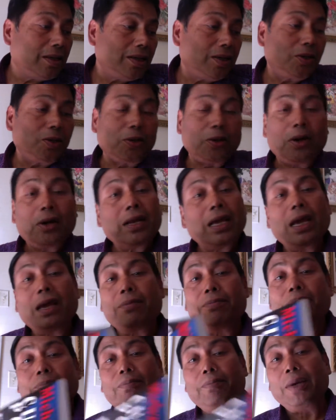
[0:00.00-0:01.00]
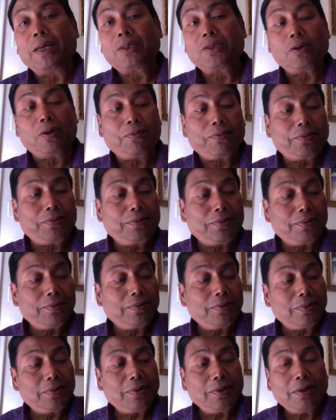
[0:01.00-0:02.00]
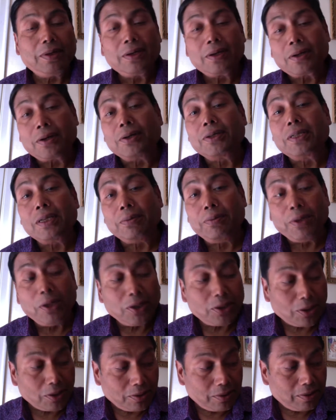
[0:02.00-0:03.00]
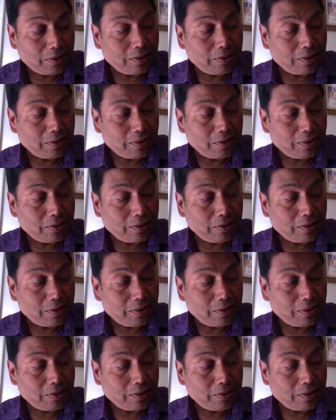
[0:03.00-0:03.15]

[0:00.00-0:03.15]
do not have much of contribution